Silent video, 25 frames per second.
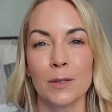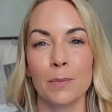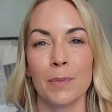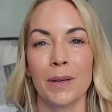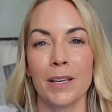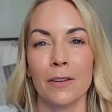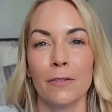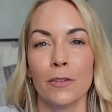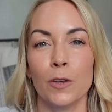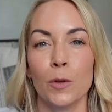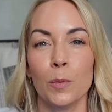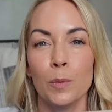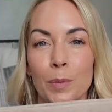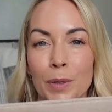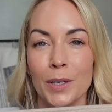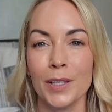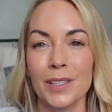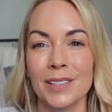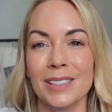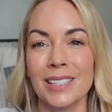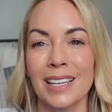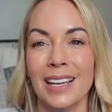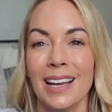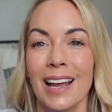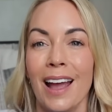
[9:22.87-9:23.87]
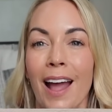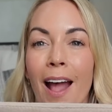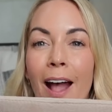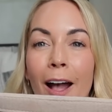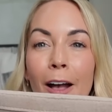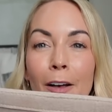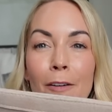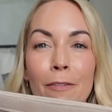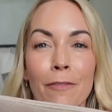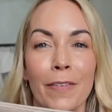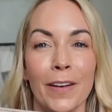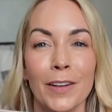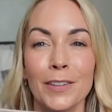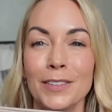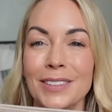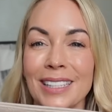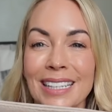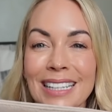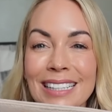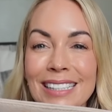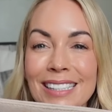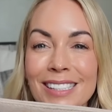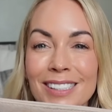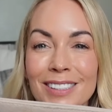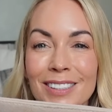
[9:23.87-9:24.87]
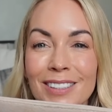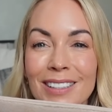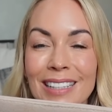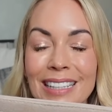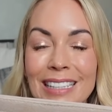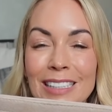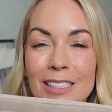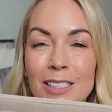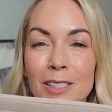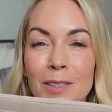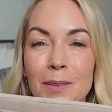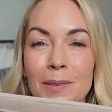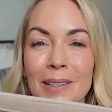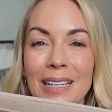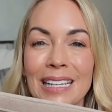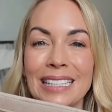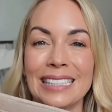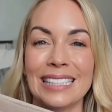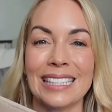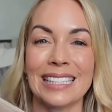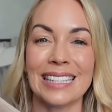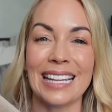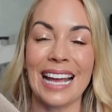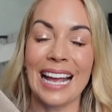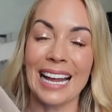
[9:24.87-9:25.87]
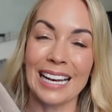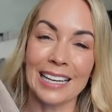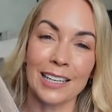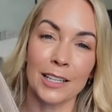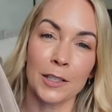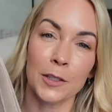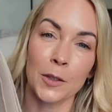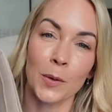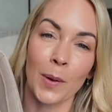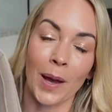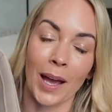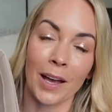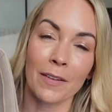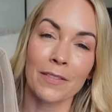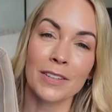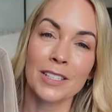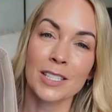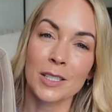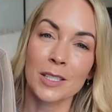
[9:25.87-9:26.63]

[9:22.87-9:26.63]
But if you put a felt insert into it, then you have a